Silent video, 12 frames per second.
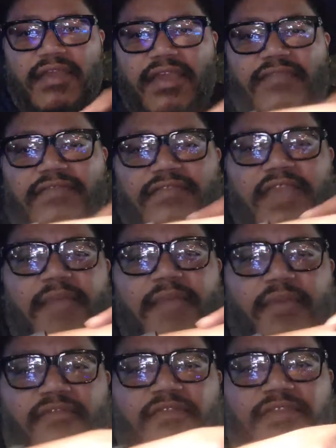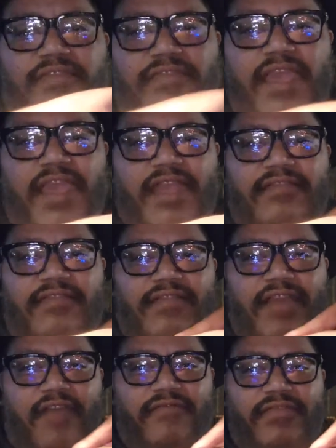It's both of his hands
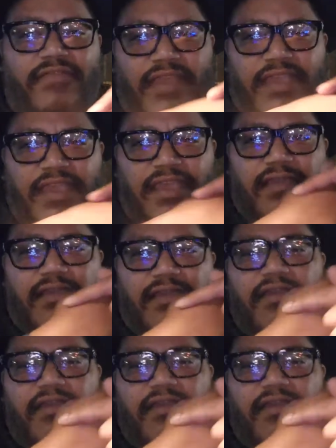covered right here.